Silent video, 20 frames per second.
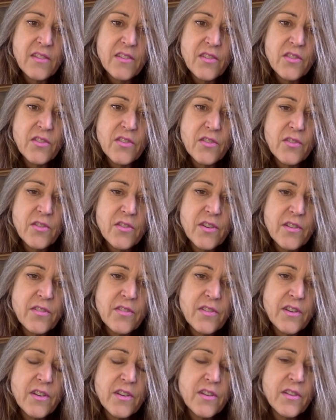This is sort
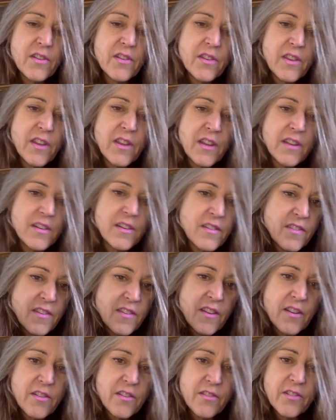of a, a thing in
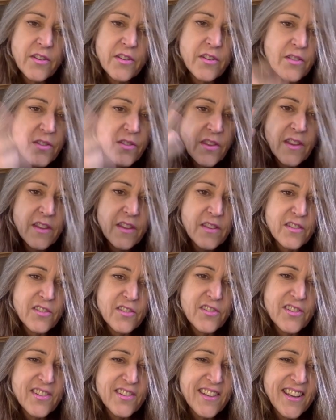itself, you know, a thing
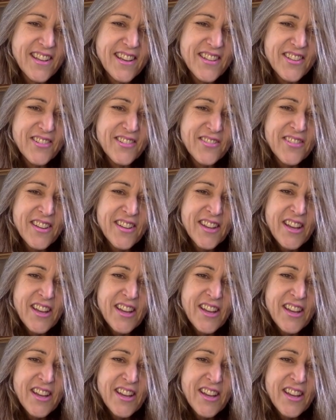that's just kind of